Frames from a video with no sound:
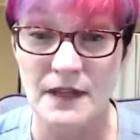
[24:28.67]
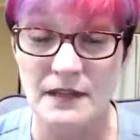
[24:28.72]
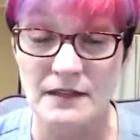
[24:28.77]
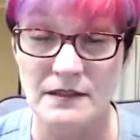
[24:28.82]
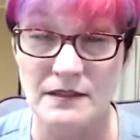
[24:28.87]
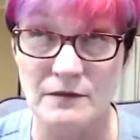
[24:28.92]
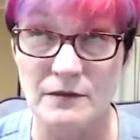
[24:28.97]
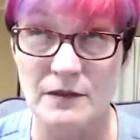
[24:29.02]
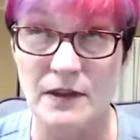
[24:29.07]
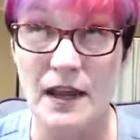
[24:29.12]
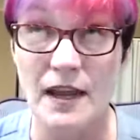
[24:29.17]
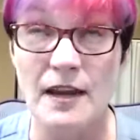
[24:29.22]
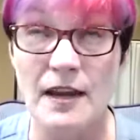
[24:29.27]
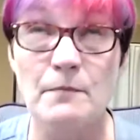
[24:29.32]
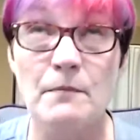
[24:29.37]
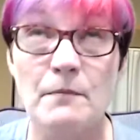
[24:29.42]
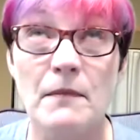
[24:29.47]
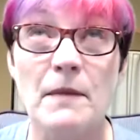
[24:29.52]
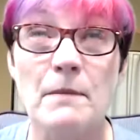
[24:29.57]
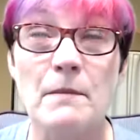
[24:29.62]
So,
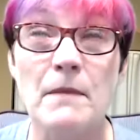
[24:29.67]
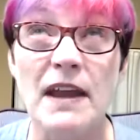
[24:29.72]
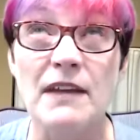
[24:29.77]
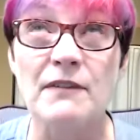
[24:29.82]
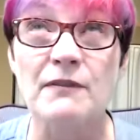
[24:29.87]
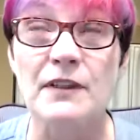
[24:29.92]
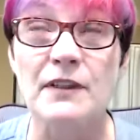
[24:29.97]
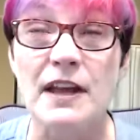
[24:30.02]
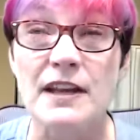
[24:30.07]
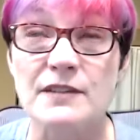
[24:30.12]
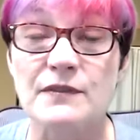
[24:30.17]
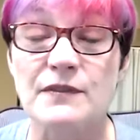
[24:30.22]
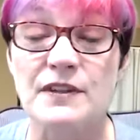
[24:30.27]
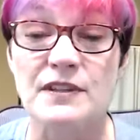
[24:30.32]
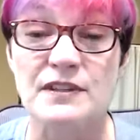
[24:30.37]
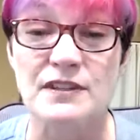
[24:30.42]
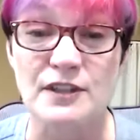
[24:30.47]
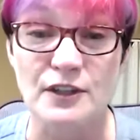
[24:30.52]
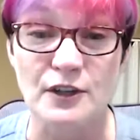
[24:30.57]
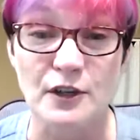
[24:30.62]
and in my philosophy
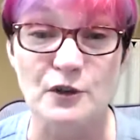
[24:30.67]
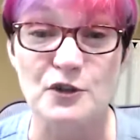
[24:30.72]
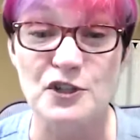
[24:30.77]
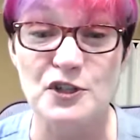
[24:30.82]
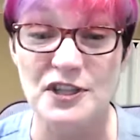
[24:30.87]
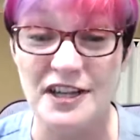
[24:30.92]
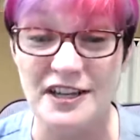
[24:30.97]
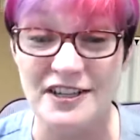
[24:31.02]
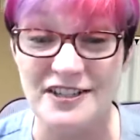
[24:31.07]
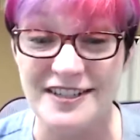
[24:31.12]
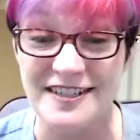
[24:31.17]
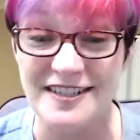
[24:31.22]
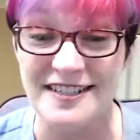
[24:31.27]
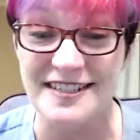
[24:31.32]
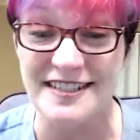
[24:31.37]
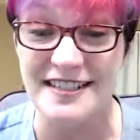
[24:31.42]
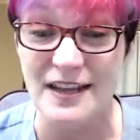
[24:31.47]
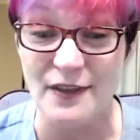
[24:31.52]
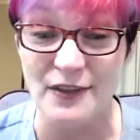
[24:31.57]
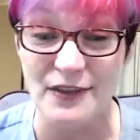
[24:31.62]
is negotiation
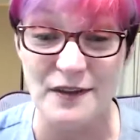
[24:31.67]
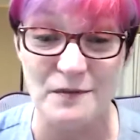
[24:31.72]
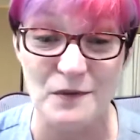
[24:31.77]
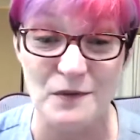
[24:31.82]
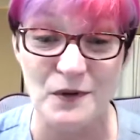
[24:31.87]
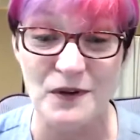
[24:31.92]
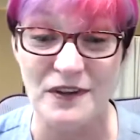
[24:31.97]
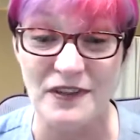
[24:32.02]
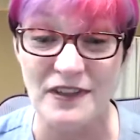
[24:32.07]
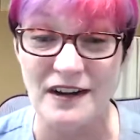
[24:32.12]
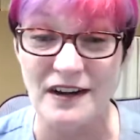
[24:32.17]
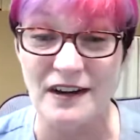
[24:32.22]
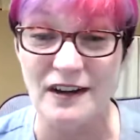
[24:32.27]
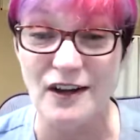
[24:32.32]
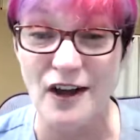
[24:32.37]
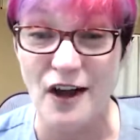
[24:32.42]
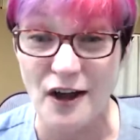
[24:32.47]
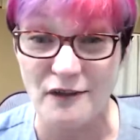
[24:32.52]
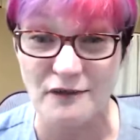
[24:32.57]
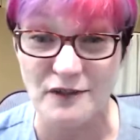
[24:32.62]
is nothing more than a
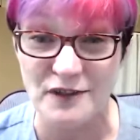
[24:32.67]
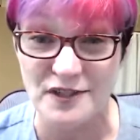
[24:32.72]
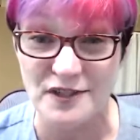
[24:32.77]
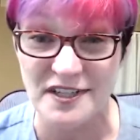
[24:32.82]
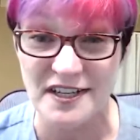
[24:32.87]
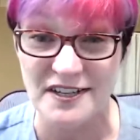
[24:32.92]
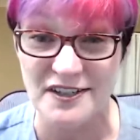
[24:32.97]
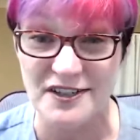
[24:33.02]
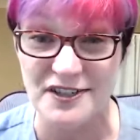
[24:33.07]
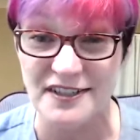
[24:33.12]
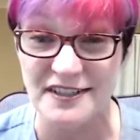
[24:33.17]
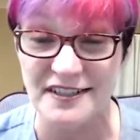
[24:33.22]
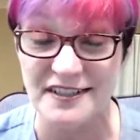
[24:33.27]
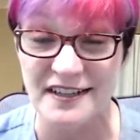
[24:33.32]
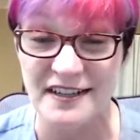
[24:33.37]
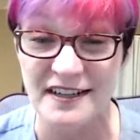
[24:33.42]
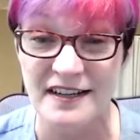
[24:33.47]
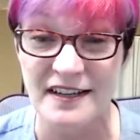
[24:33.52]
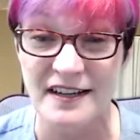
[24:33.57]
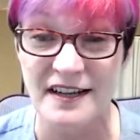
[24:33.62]
conversation
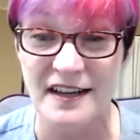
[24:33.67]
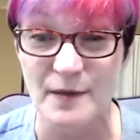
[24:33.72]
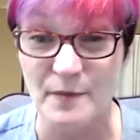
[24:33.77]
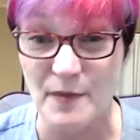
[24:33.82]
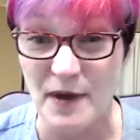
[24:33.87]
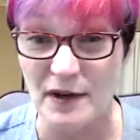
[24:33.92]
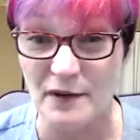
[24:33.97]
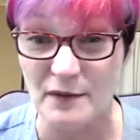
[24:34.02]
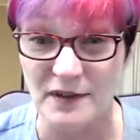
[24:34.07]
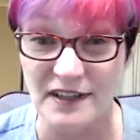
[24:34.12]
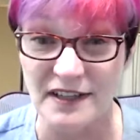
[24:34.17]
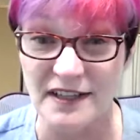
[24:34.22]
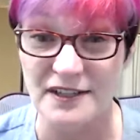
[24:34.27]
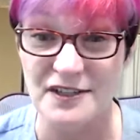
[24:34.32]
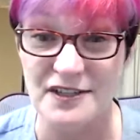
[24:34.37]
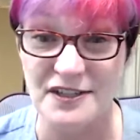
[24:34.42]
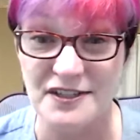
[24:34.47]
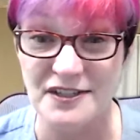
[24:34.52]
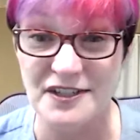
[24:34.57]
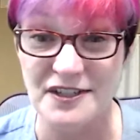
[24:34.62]
about a
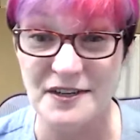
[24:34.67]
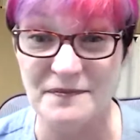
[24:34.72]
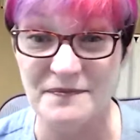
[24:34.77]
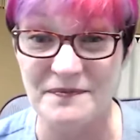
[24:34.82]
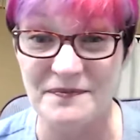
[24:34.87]
relationship.